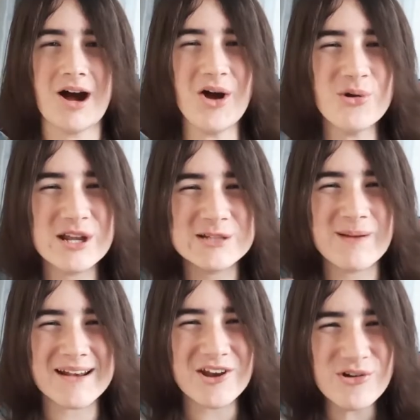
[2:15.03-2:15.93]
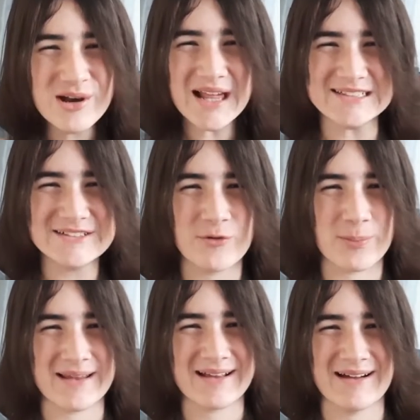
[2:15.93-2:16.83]
I would expect no less of a
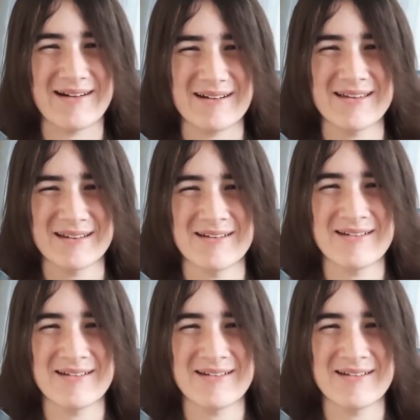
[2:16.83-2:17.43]
big guy.